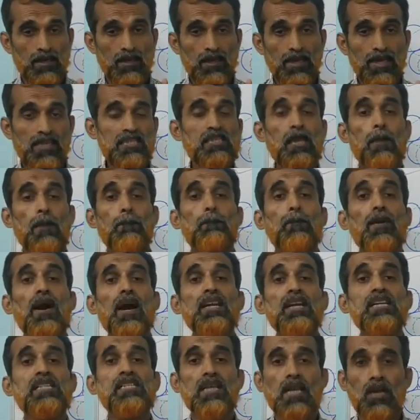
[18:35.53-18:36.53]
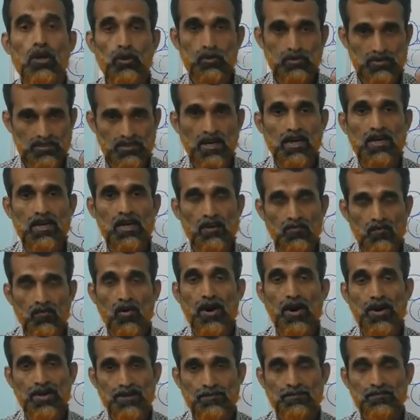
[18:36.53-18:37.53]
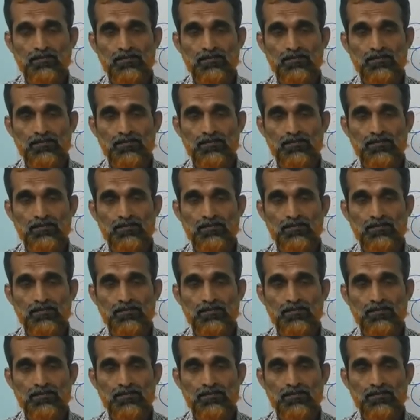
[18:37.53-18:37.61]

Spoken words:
It's a partial octahedral void,